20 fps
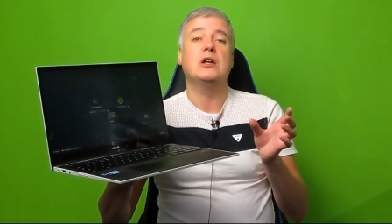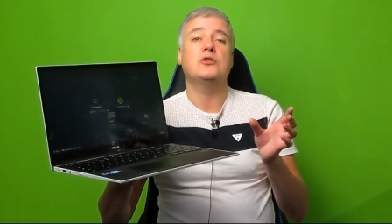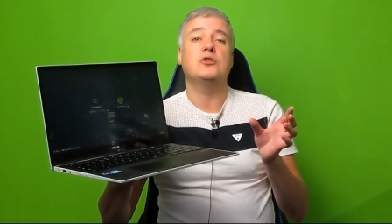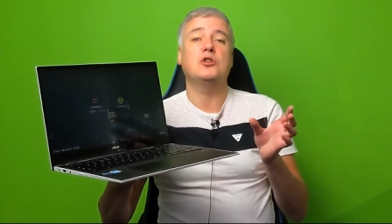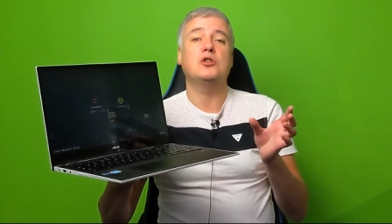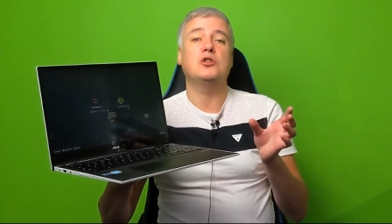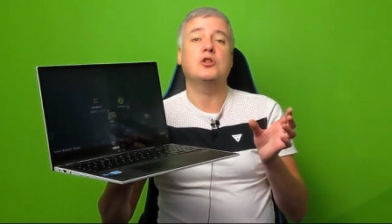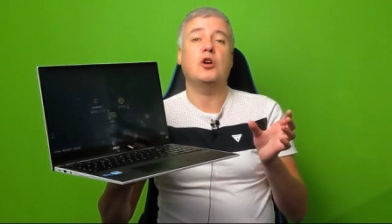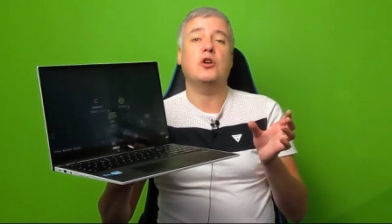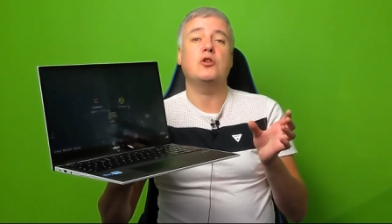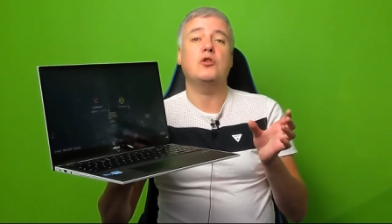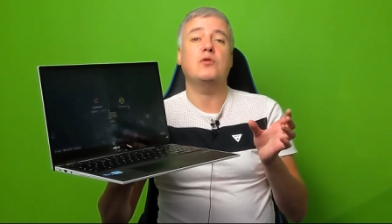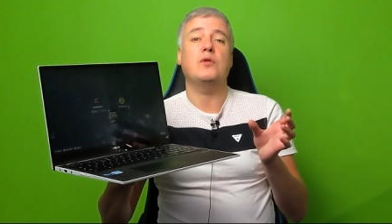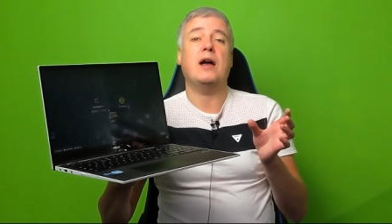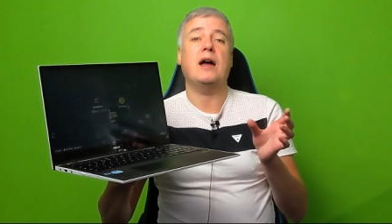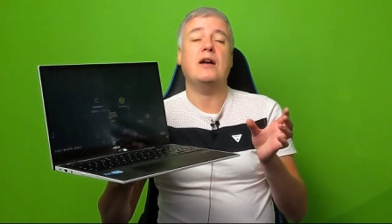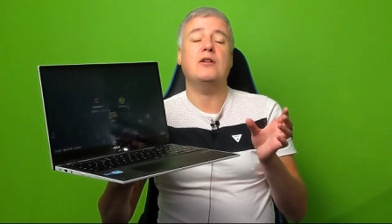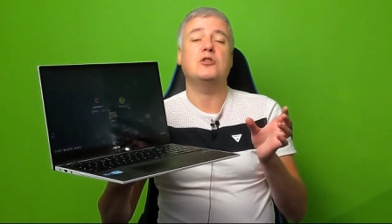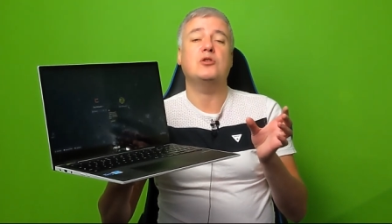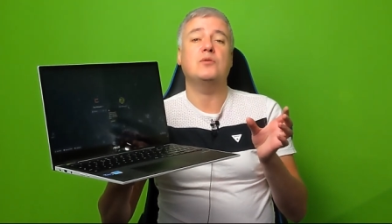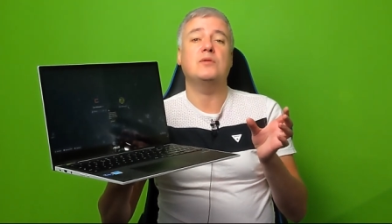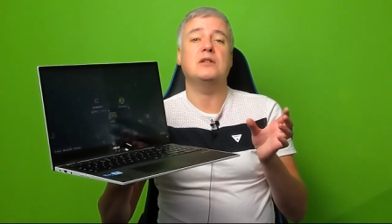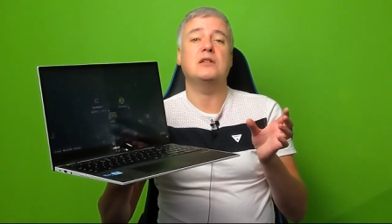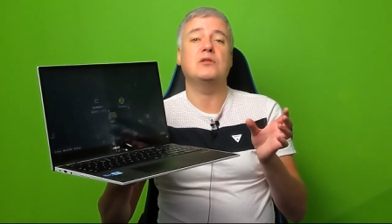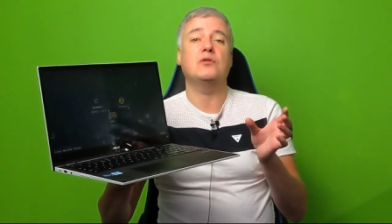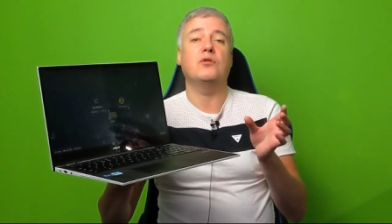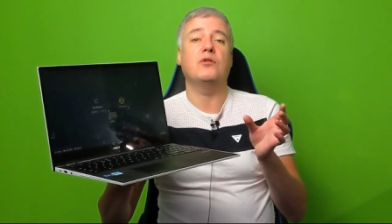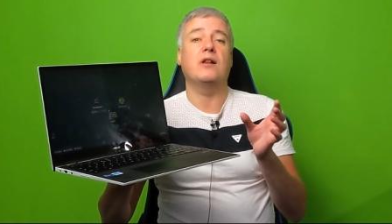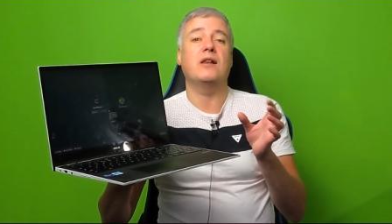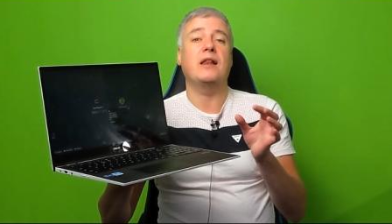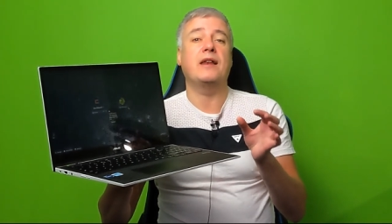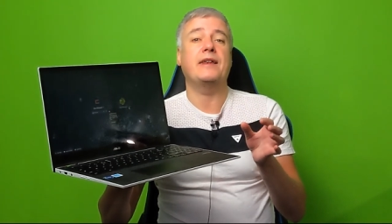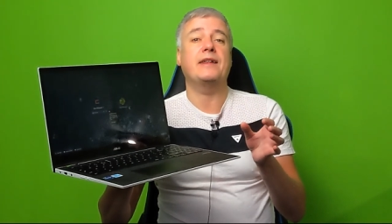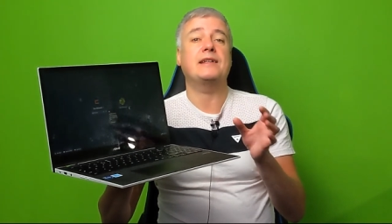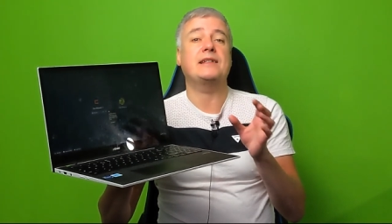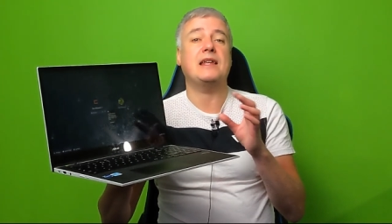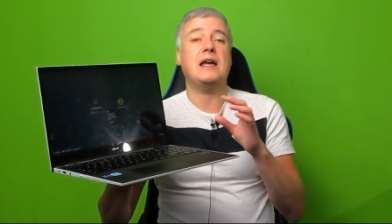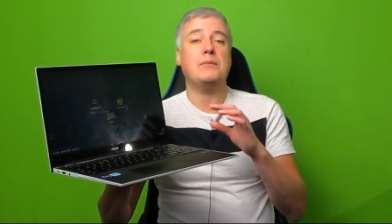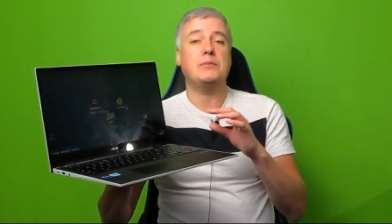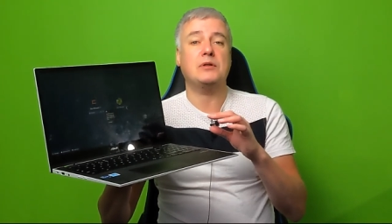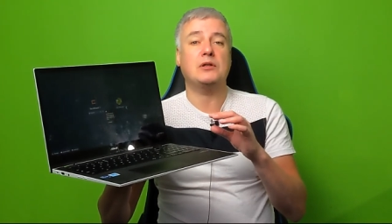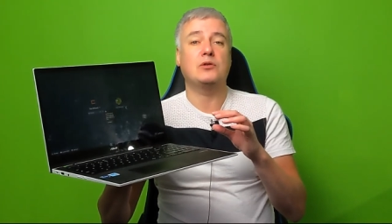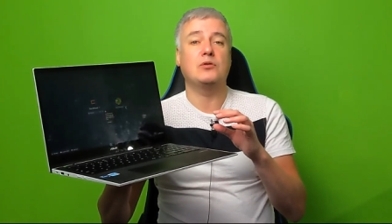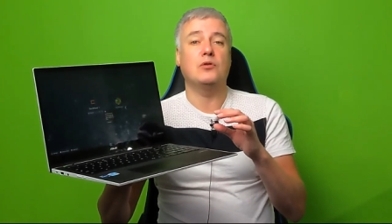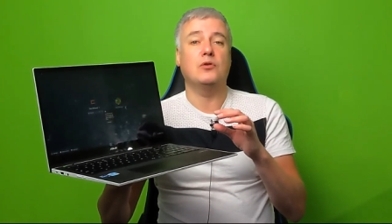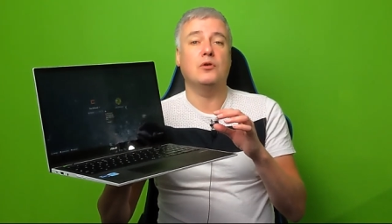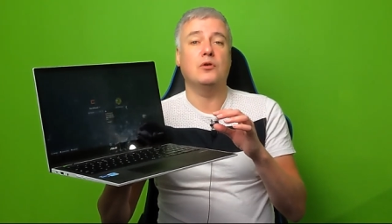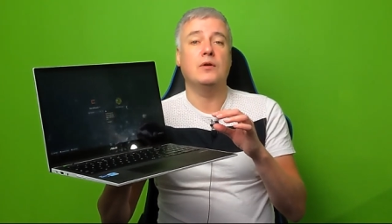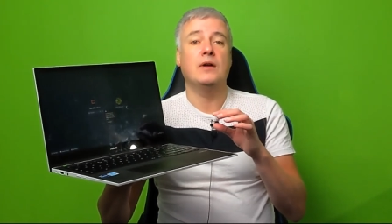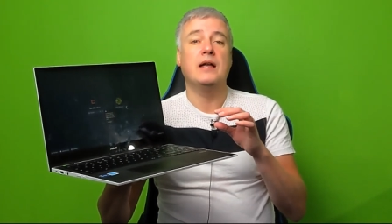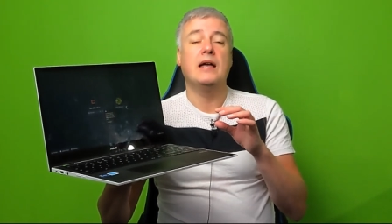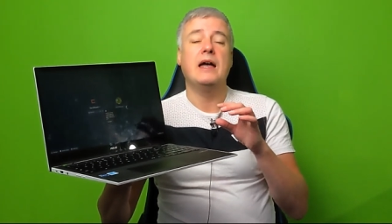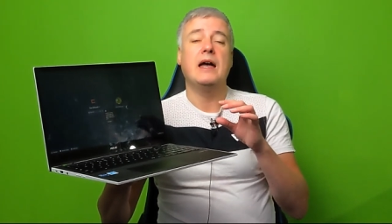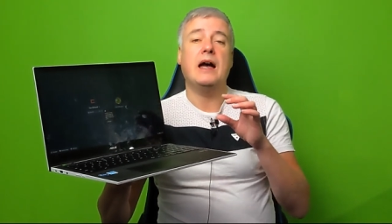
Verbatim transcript: to show you how to install a Linux app store,